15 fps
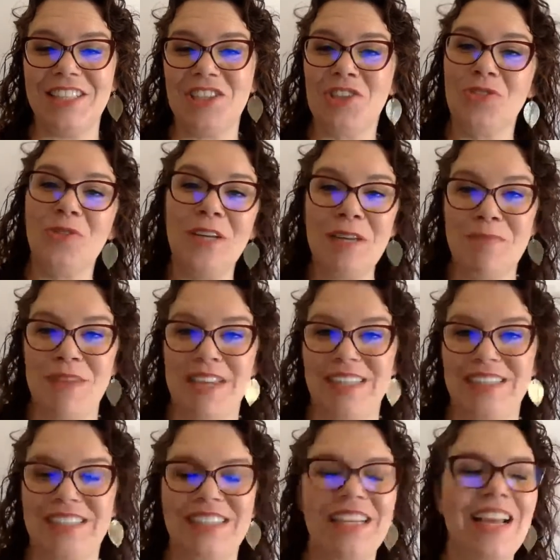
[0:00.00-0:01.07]

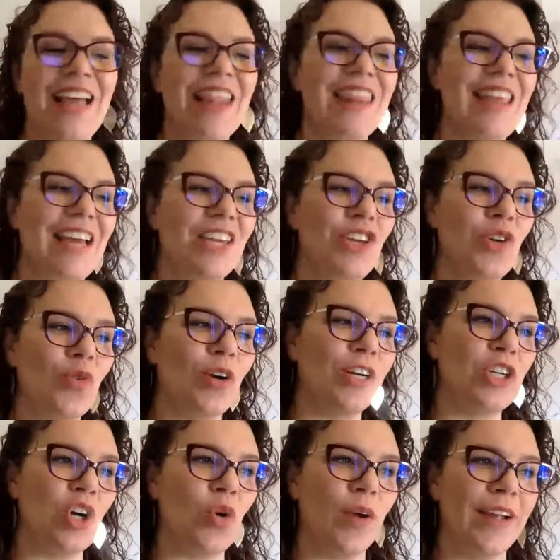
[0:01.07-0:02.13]
agreement that you're
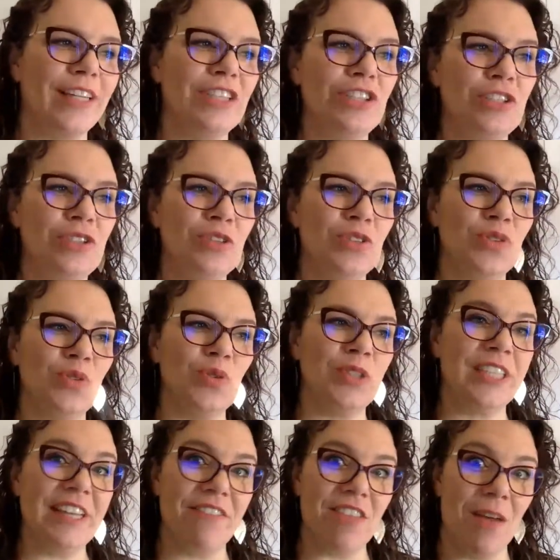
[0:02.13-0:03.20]
going to
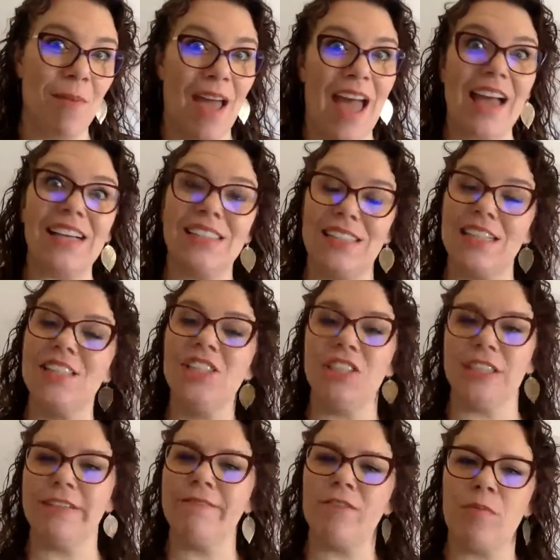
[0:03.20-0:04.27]
give them access to
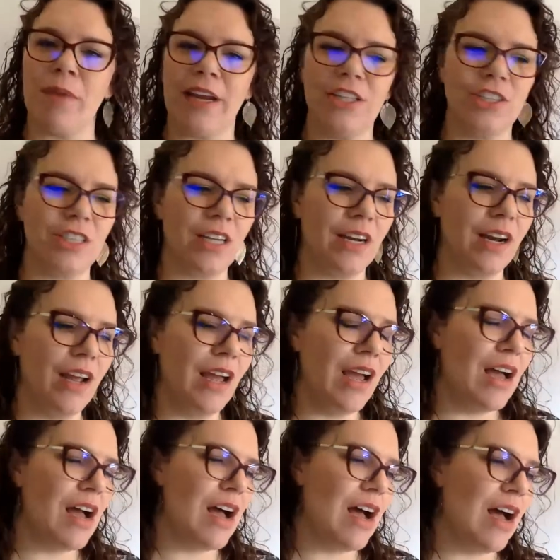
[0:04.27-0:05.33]
your information.
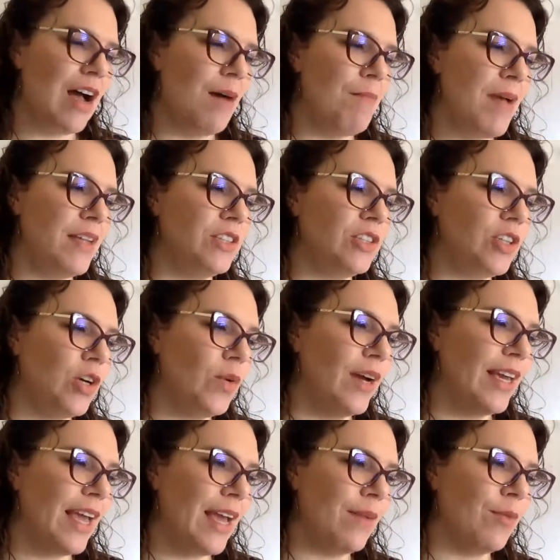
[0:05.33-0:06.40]
Um, and so,
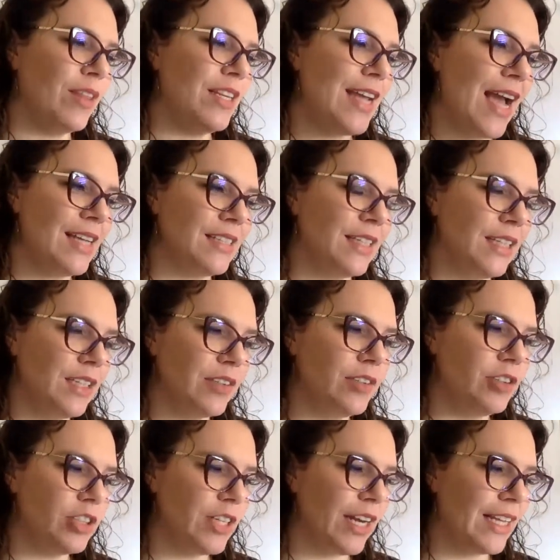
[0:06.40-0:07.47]
again, with tacit
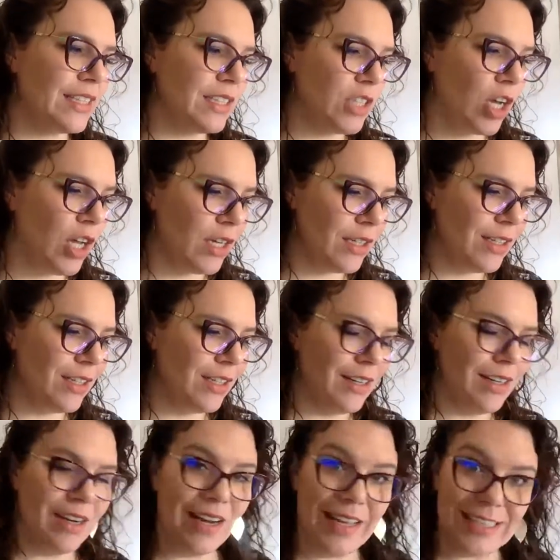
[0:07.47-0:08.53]
collusion, it's not
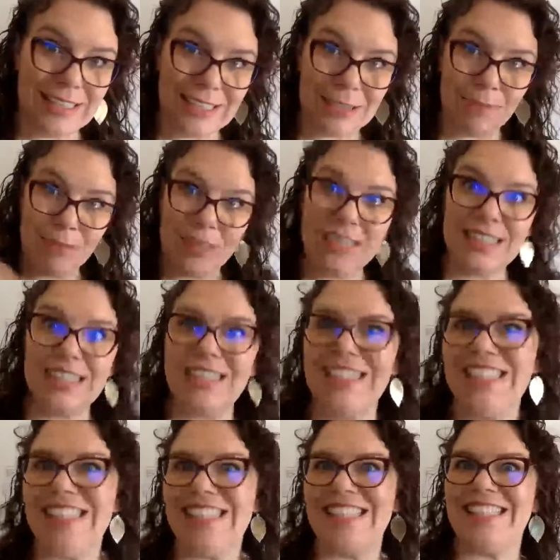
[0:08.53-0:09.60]

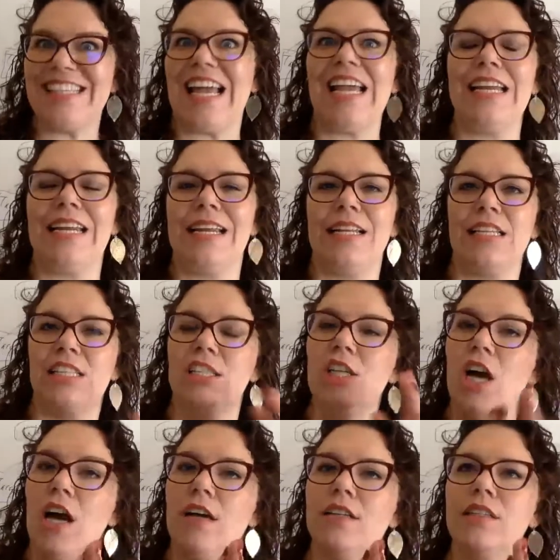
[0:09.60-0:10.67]
explicitly decided, it's
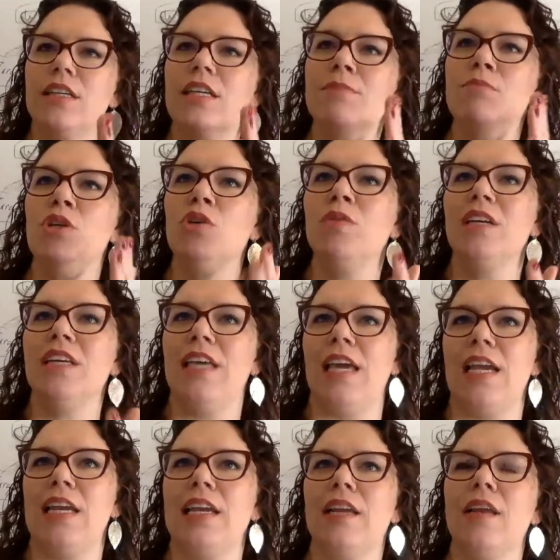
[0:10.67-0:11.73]
not
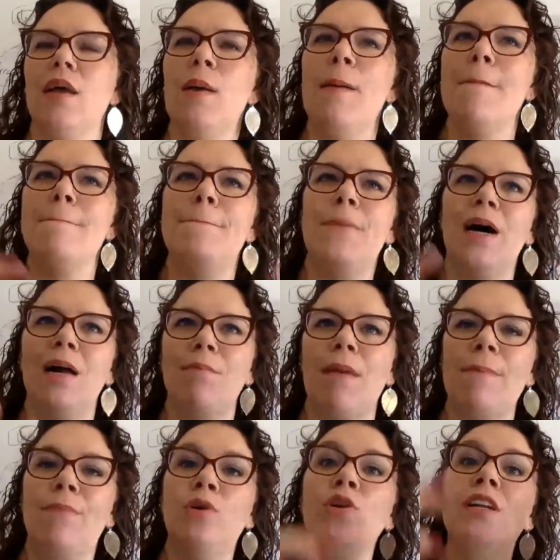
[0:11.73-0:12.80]
communicated, but
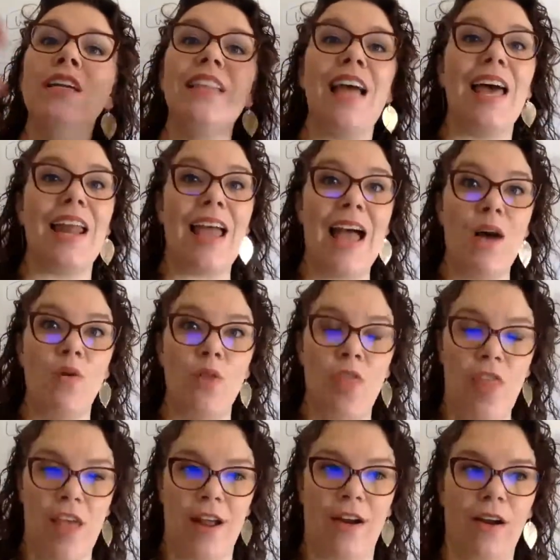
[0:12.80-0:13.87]
by putting that out
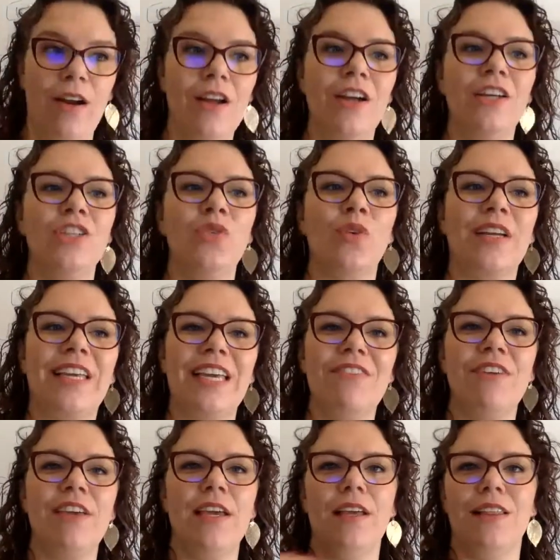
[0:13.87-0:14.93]
there, you're
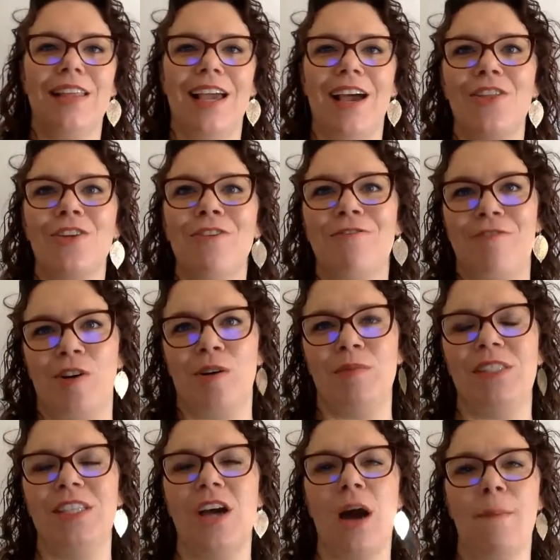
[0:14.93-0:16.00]
giving the other firms
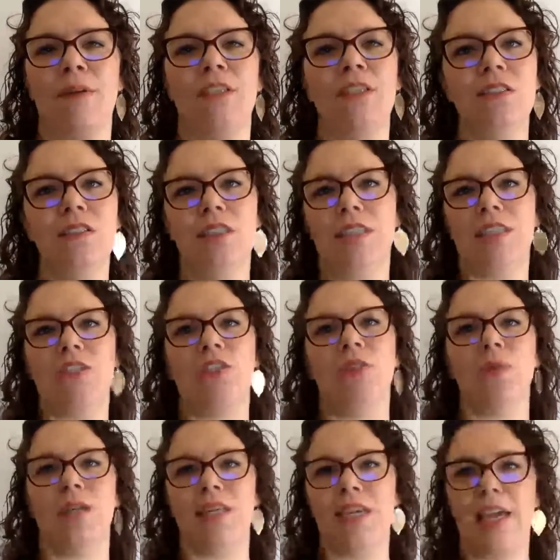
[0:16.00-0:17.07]
the opportunity to
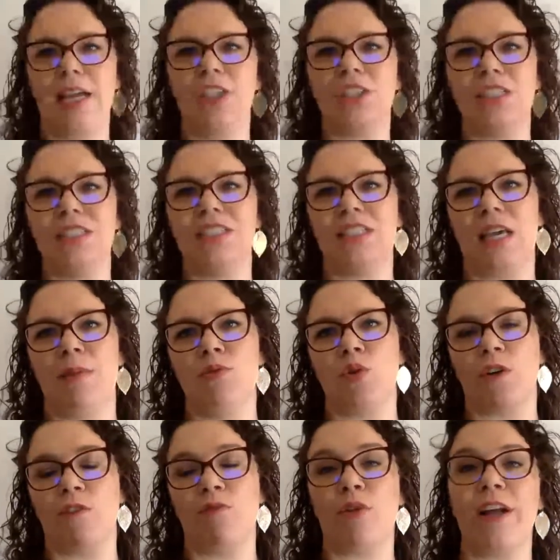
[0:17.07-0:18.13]
engage in the same
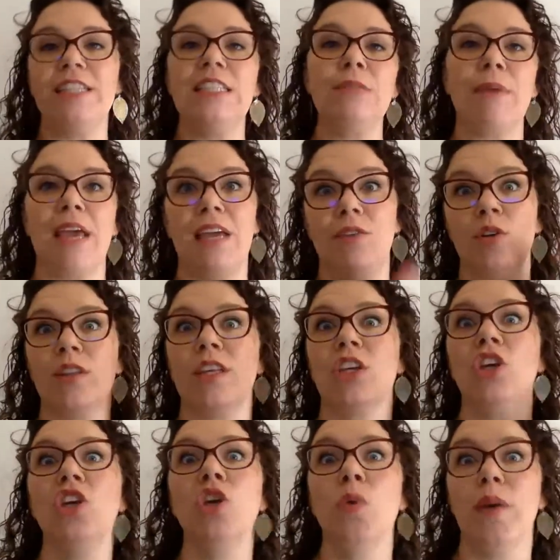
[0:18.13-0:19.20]
sort of pricing behavior that
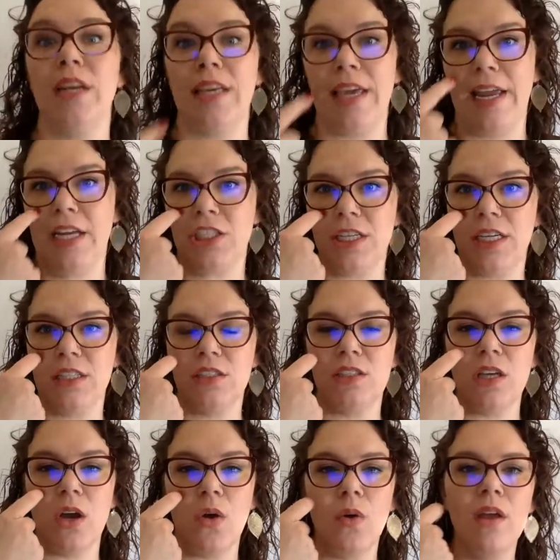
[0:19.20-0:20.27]
you engage in.
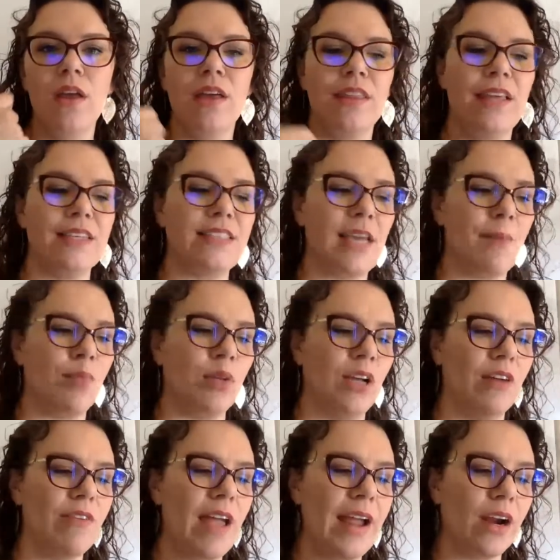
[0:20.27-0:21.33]
So, the example
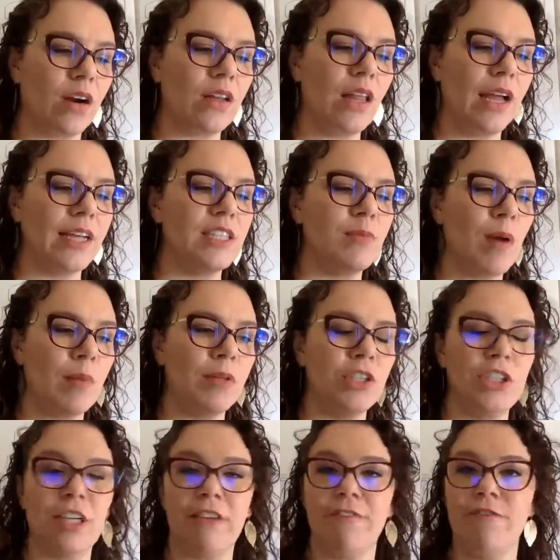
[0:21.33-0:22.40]
of airlines
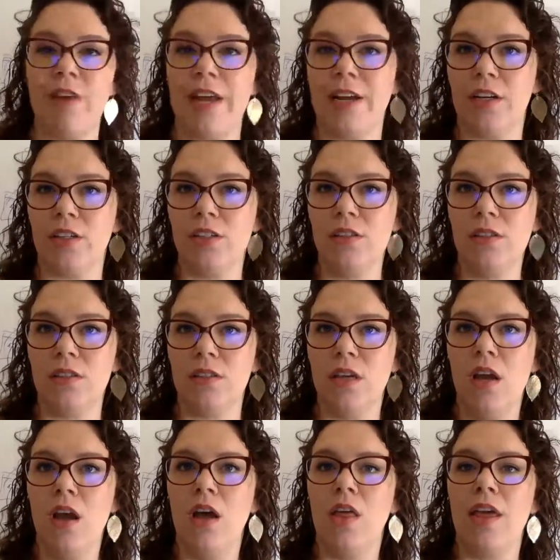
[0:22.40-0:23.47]
publishing fares
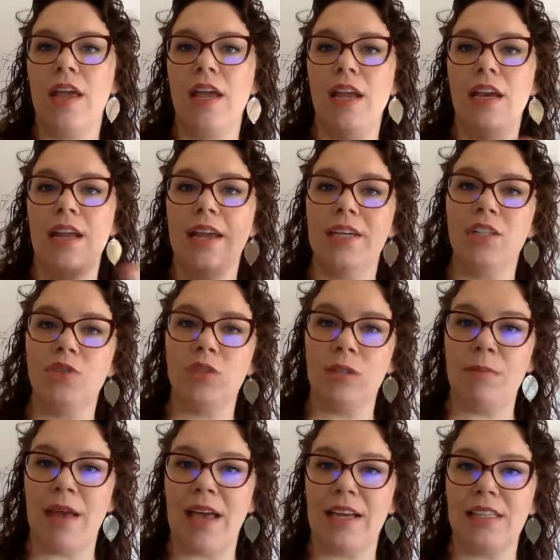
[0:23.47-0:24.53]
in industry
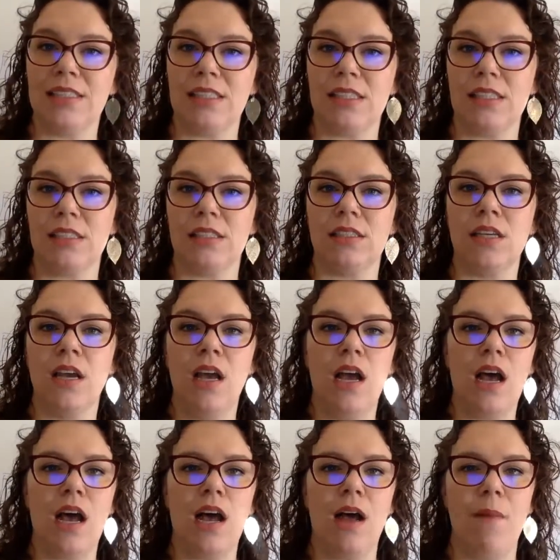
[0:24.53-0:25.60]
magazines
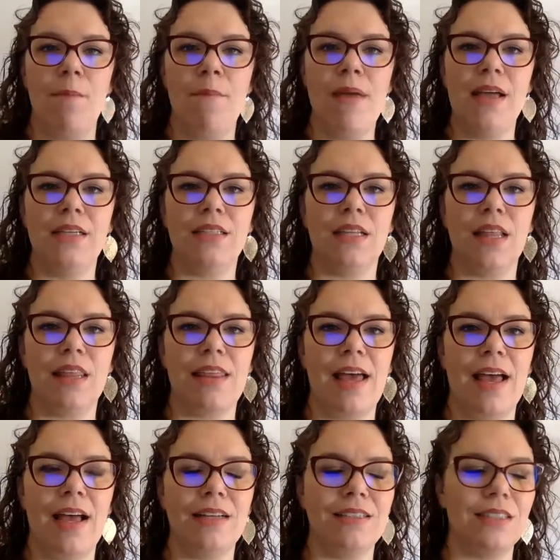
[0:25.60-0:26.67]
uh, meant
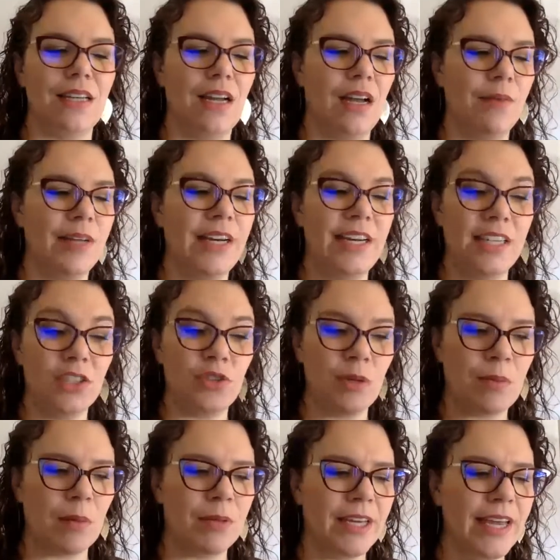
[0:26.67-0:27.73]
that, um, industry
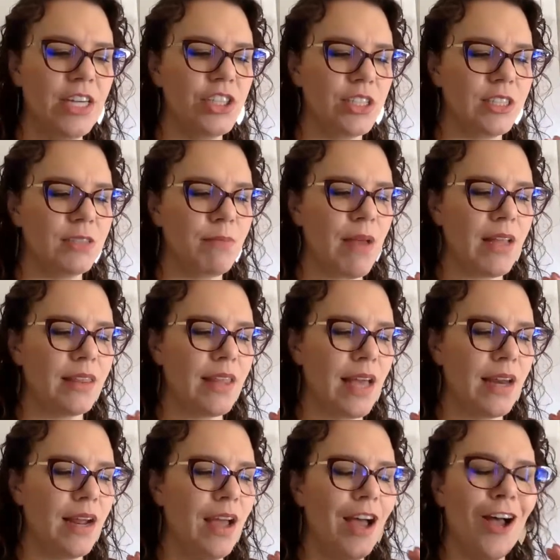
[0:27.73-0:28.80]
publications meant
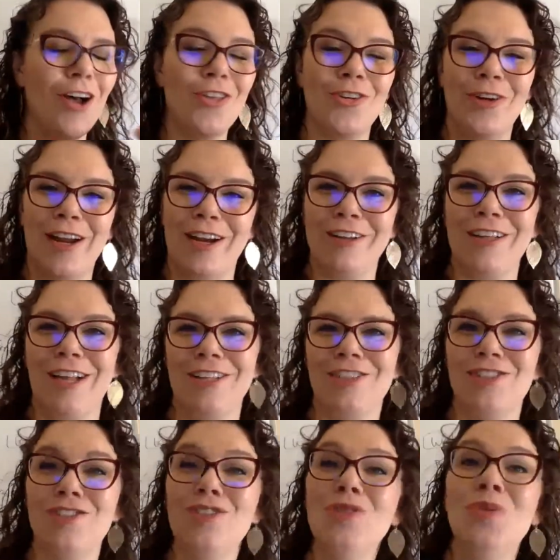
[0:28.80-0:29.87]
that other
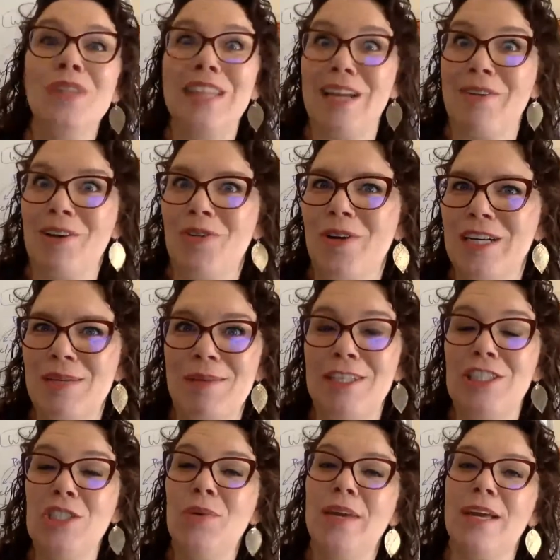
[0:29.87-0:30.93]
airlines knew what they were going to be
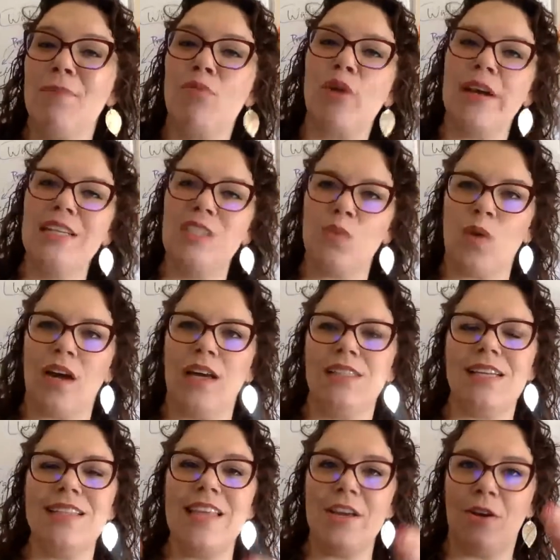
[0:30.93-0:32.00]
doing price wise
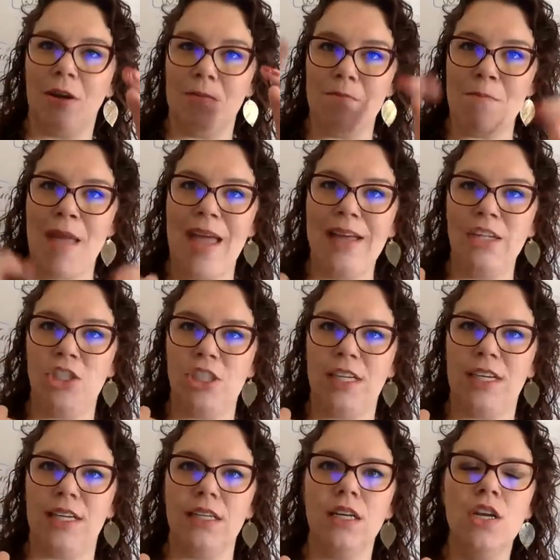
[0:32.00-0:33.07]
and they could match
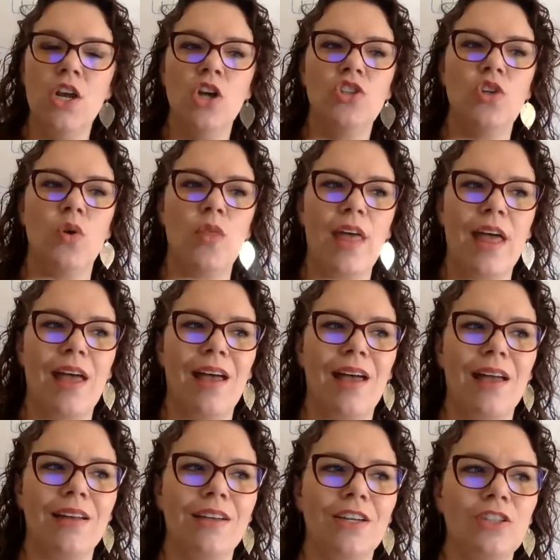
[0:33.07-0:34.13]
it so
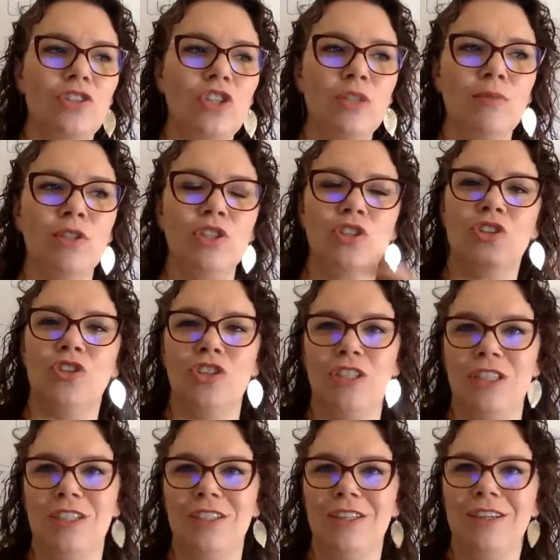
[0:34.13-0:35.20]
that consumers
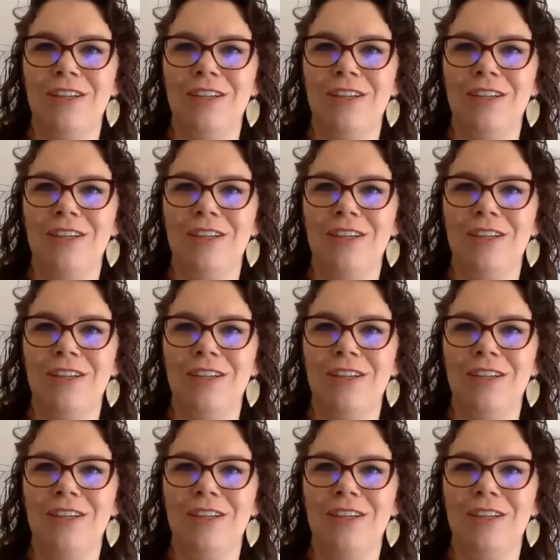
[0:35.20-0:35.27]
couldn't